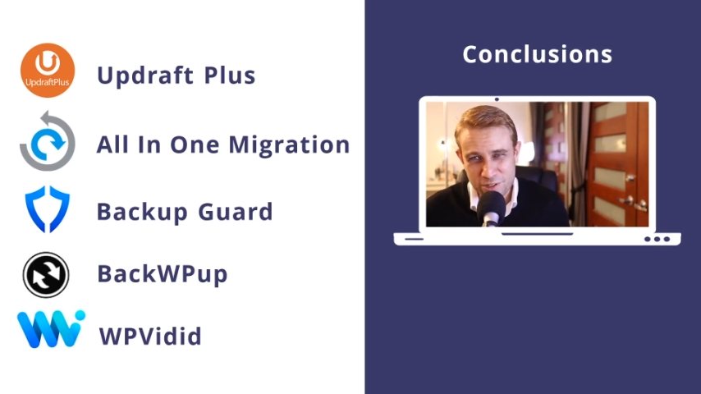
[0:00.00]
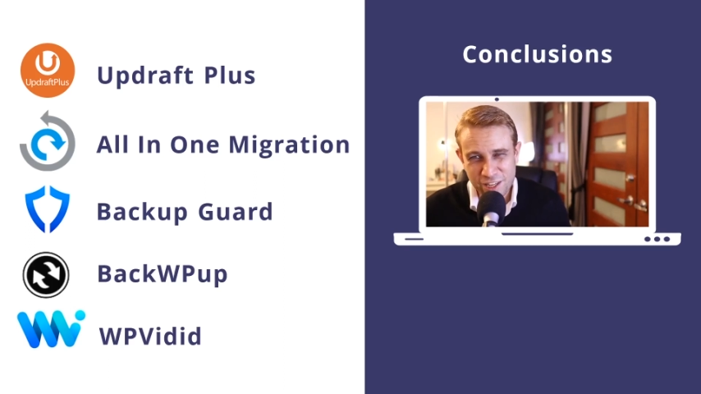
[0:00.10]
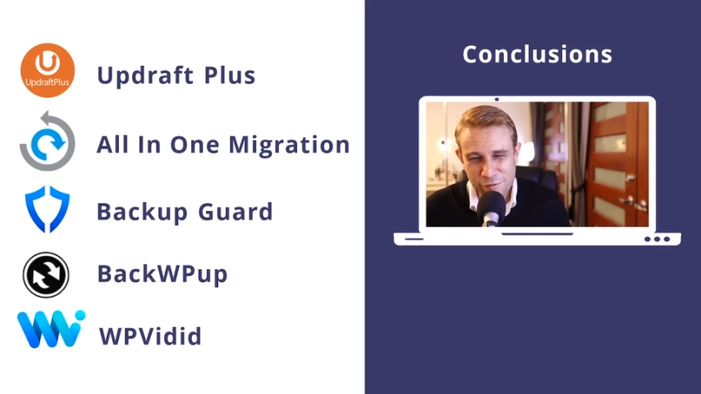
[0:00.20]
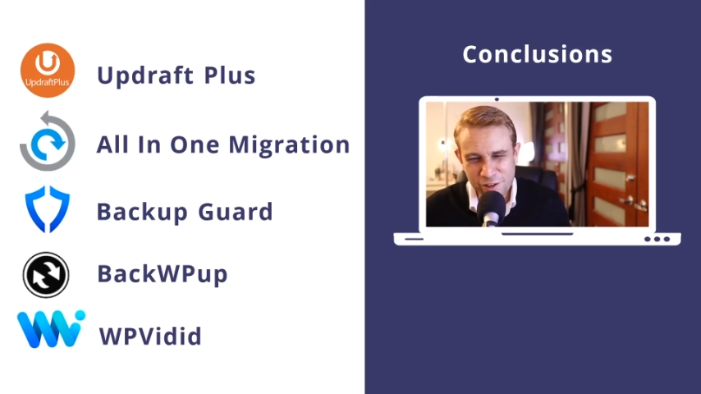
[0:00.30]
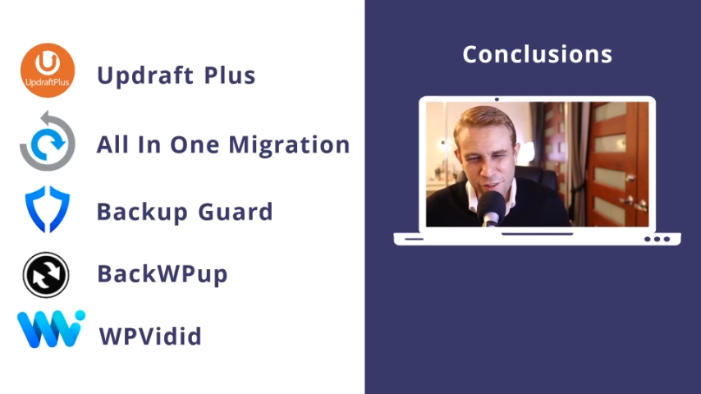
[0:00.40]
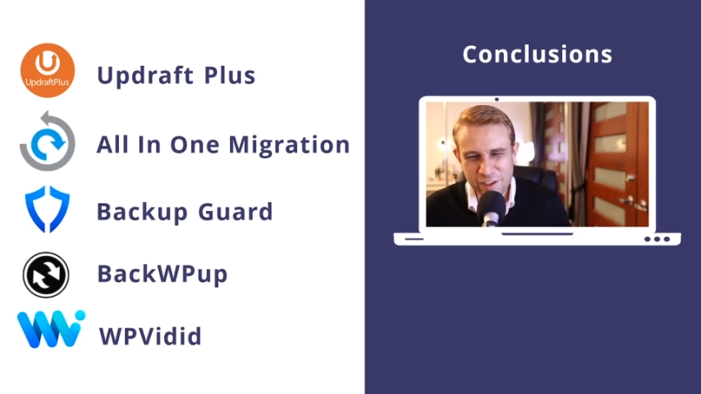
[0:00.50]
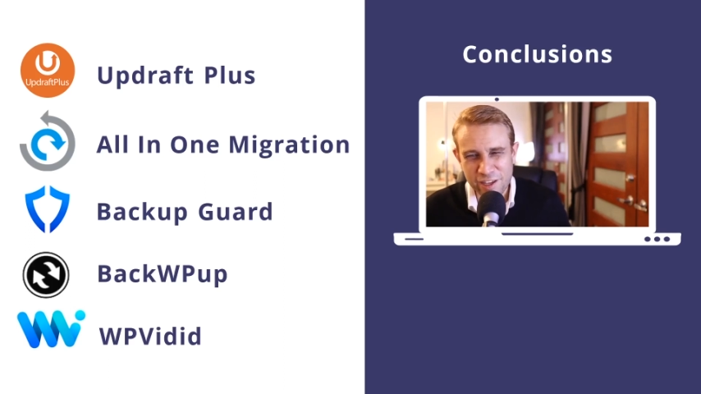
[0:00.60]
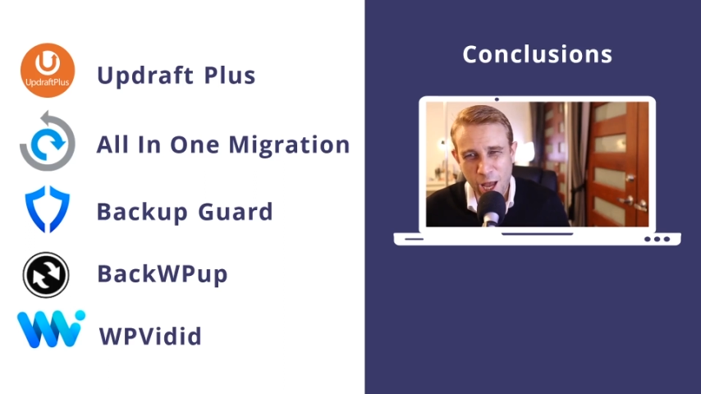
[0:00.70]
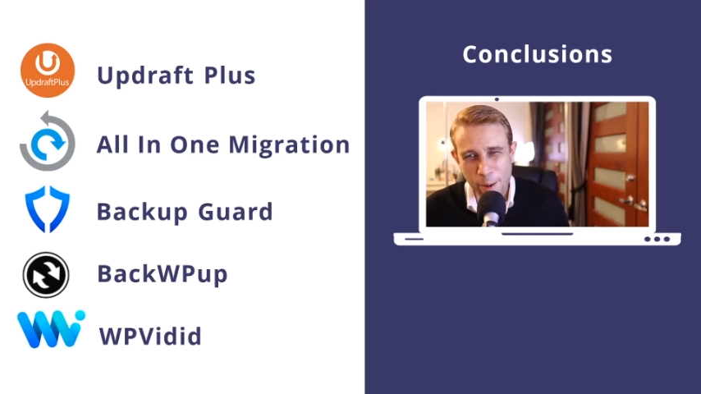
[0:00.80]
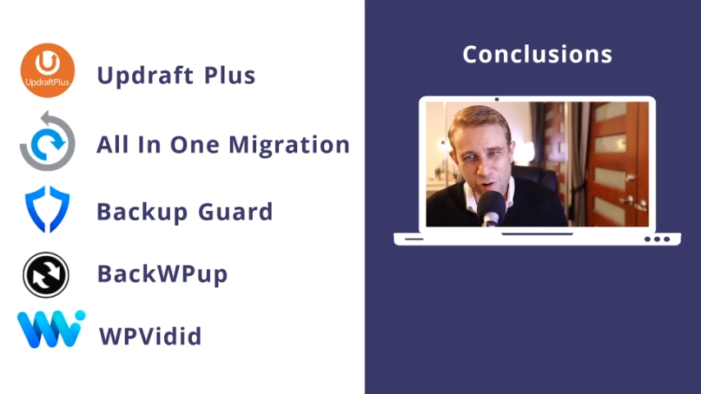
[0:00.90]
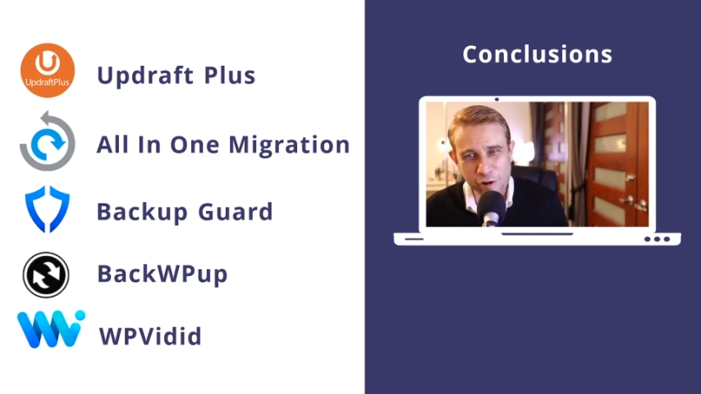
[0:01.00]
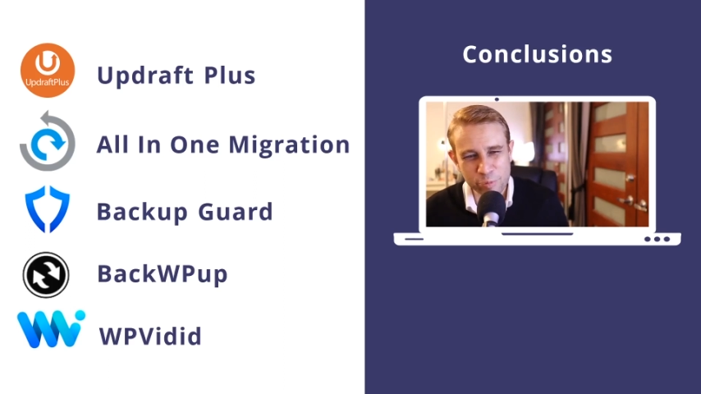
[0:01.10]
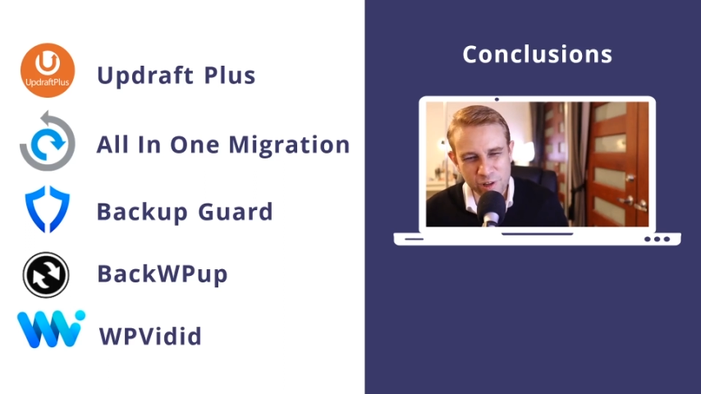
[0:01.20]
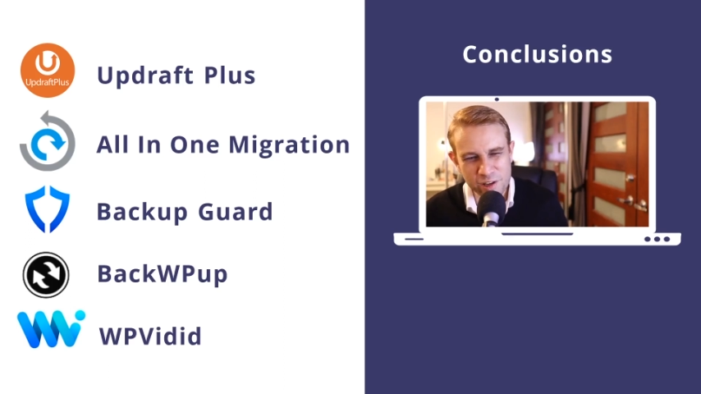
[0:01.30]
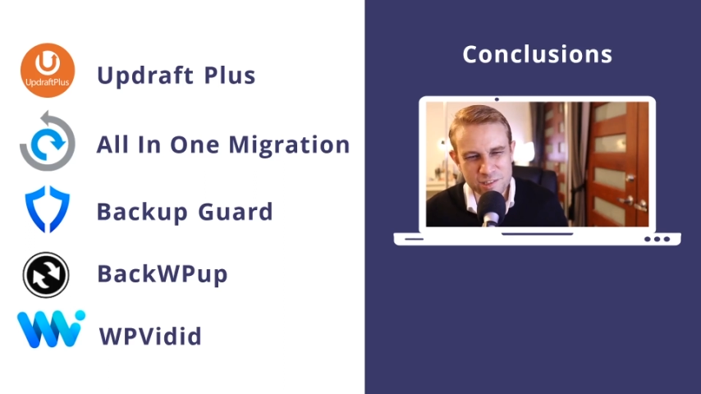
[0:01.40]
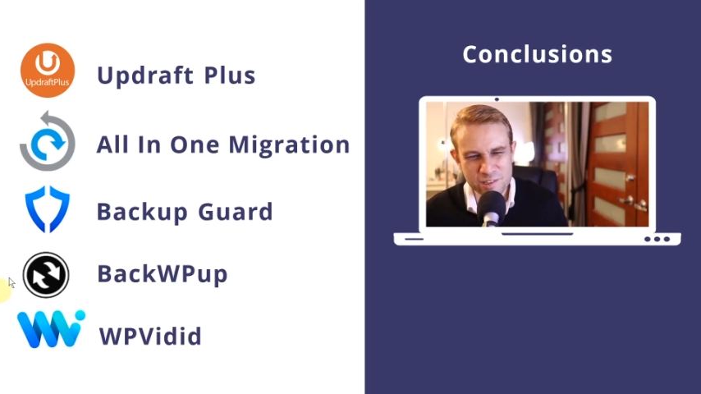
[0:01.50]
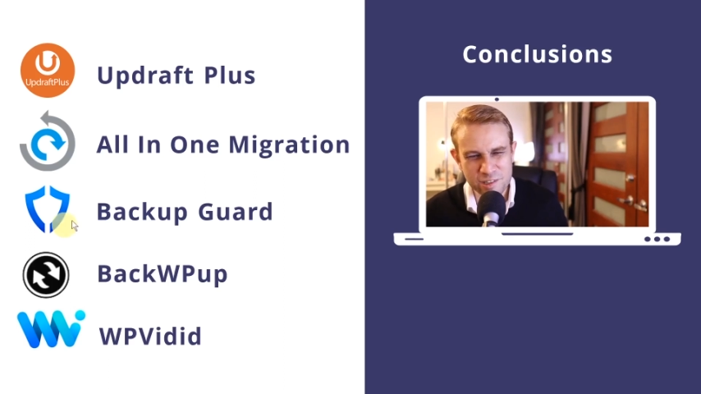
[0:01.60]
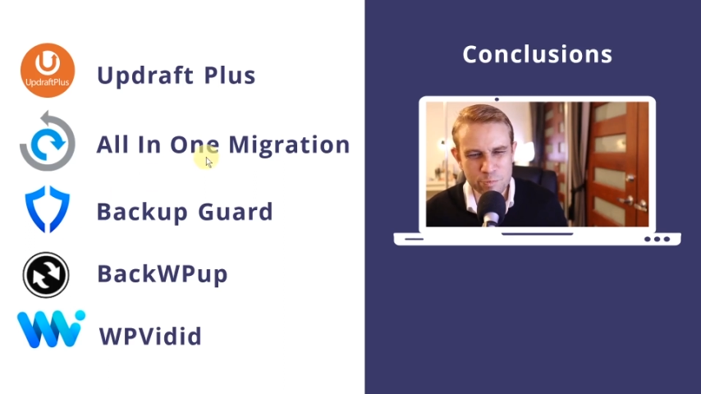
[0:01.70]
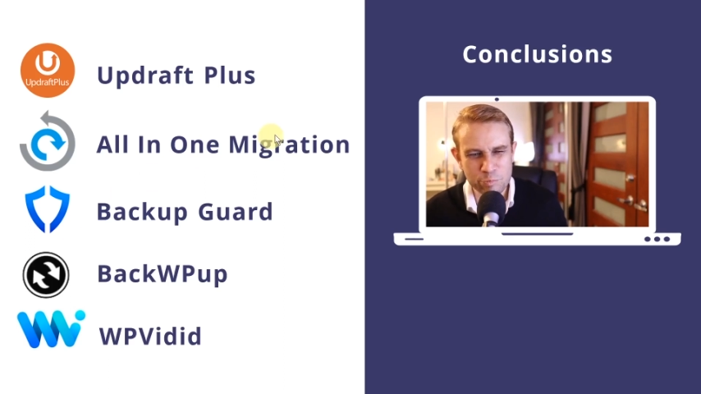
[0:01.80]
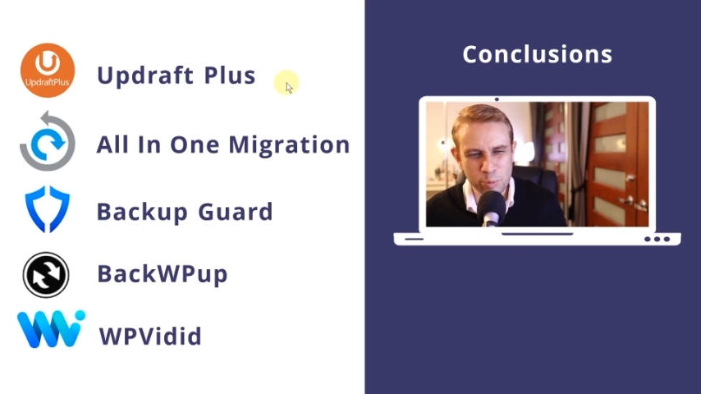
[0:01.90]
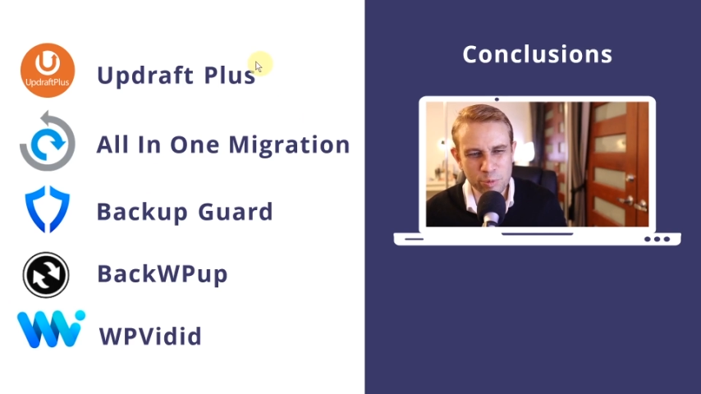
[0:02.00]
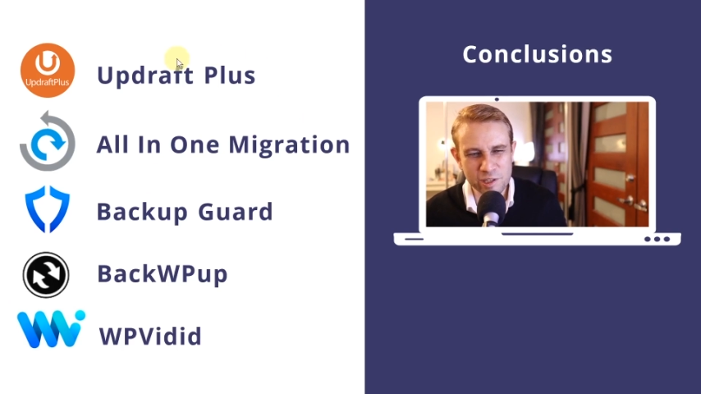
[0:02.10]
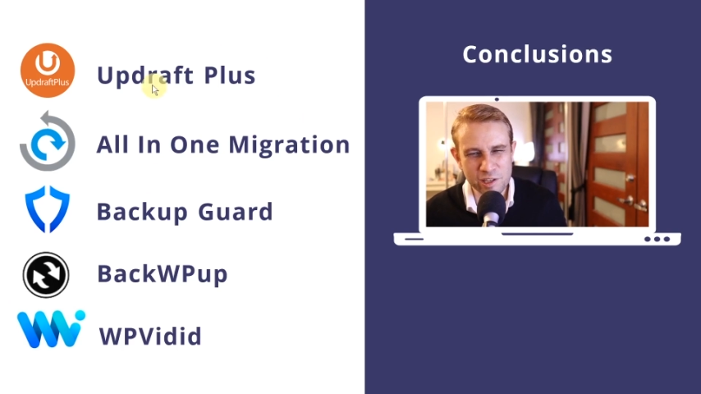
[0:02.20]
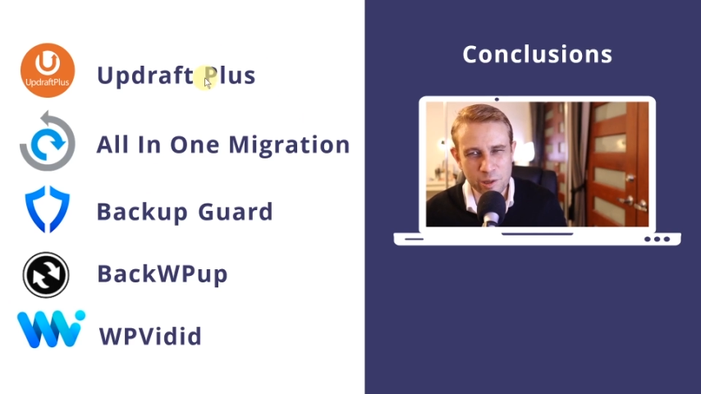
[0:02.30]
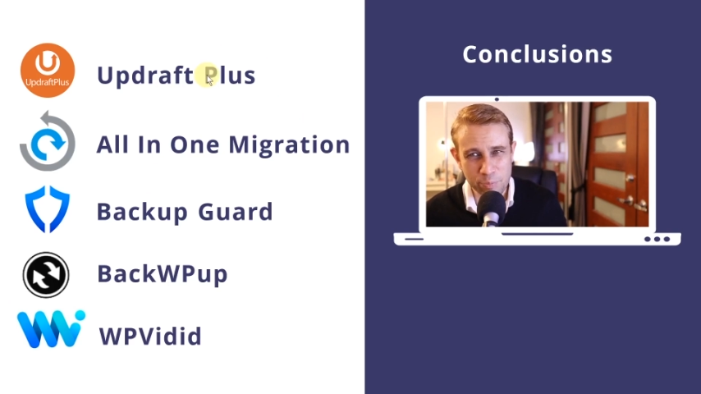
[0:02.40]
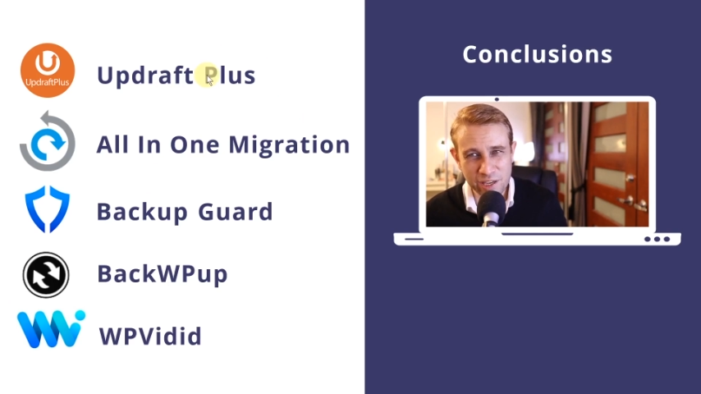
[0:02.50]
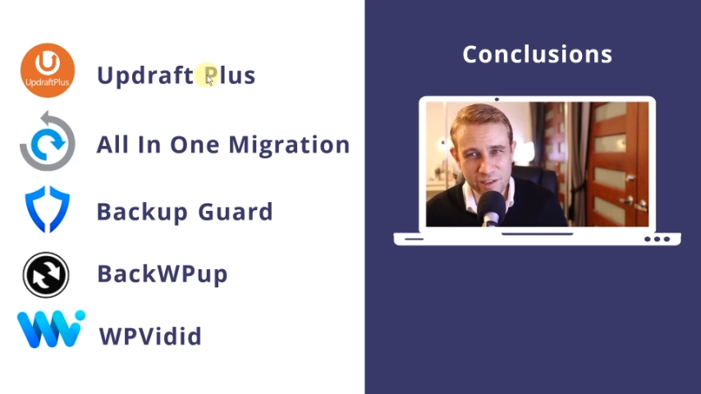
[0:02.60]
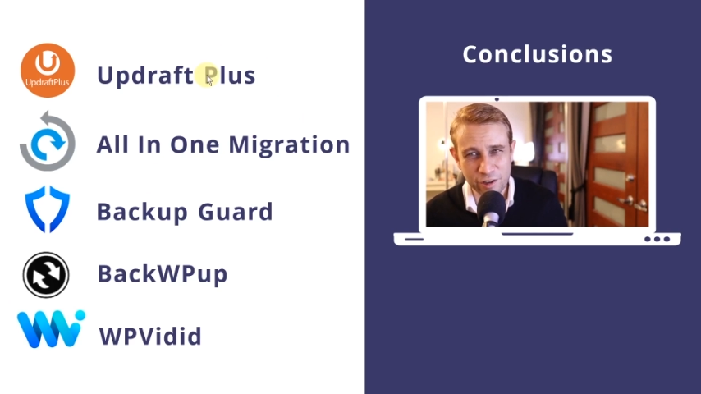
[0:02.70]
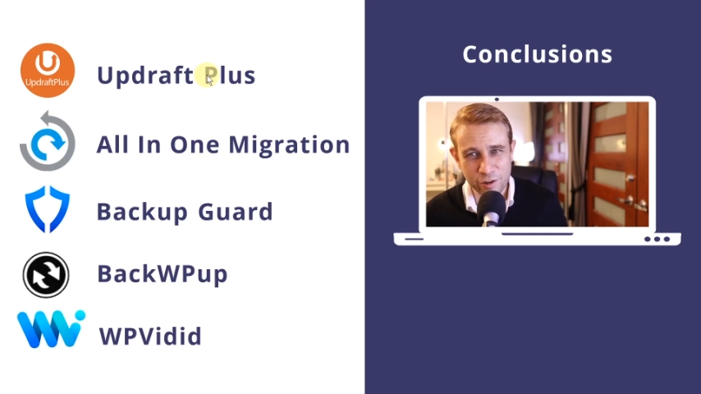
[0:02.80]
I definitely think Updraft Plus is probably the pick